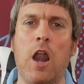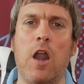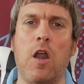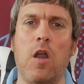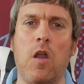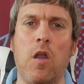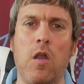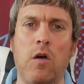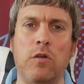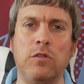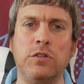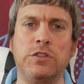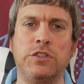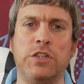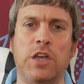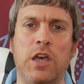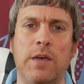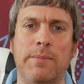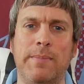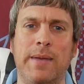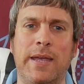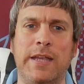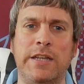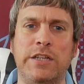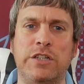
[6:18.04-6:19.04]

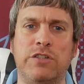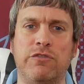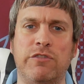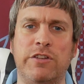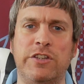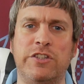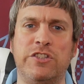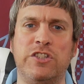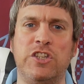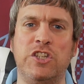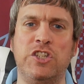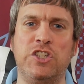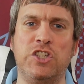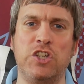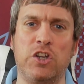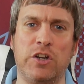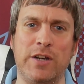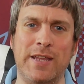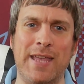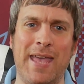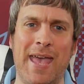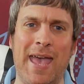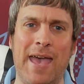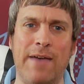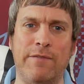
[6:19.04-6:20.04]
long-term injuries to
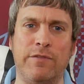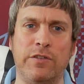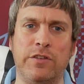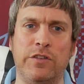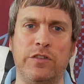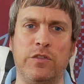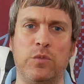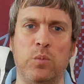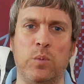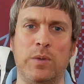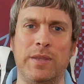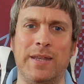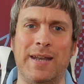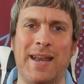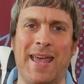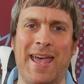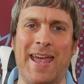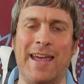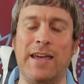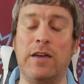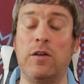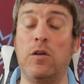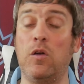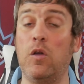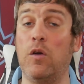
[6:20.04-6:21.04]
Johnny Evans with an
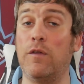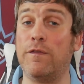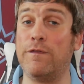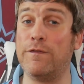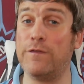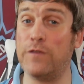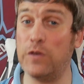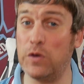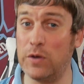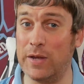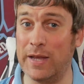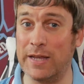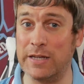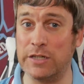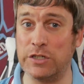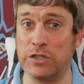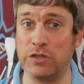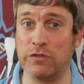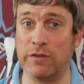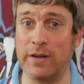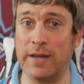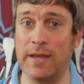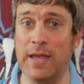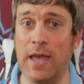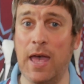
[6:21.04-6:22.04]
ankle or foot
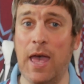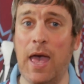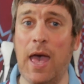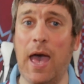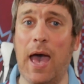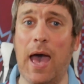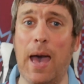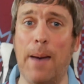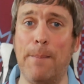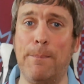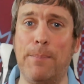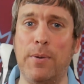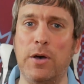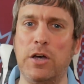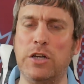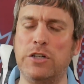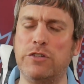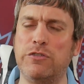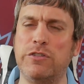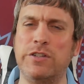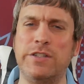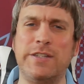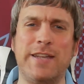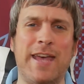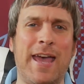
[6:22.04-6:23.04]
injury.
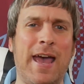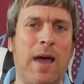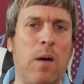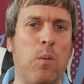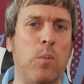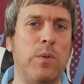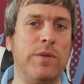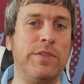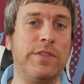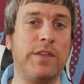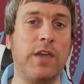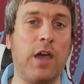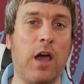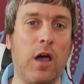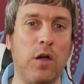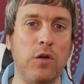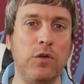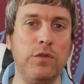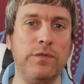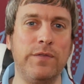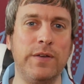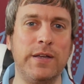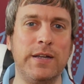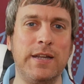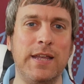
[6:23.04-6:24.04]
Bertrand's out with
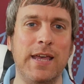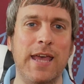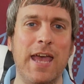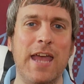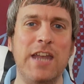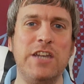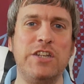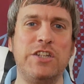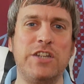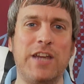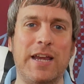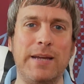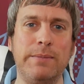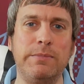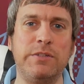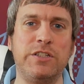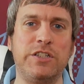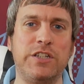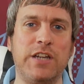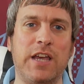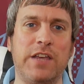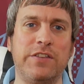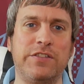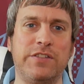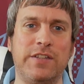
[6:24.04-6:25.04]
COVID. James
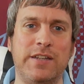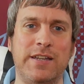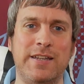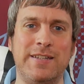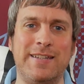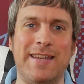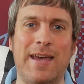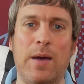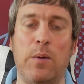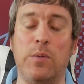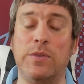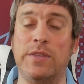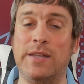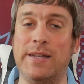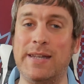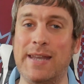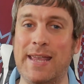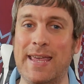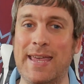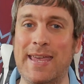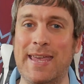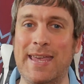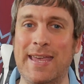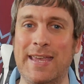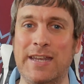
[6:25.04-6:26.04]
Justin is out with a
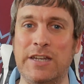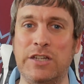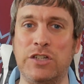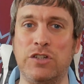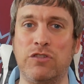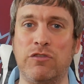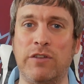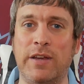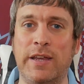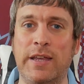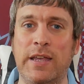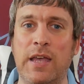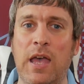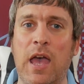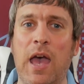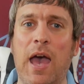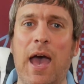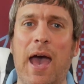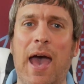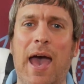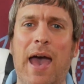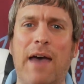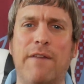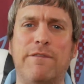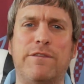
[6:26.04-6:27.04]
knee injury.
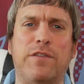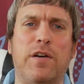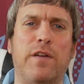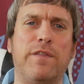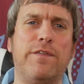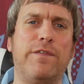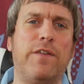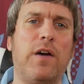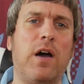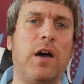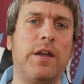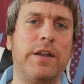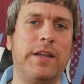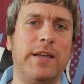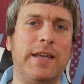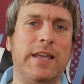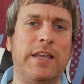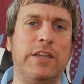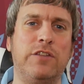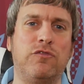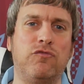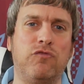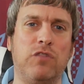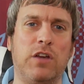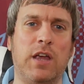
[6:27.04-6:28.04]
Fofana
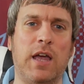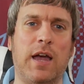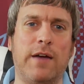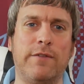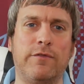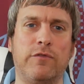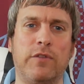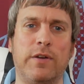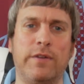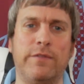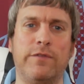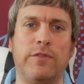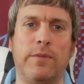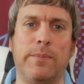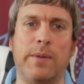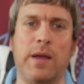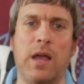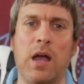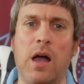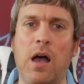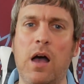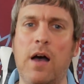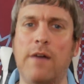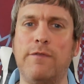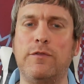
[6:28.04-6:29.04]
is recovering from a
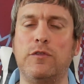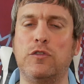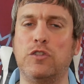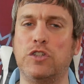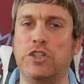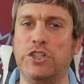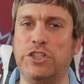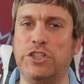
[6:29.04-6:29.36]
calf or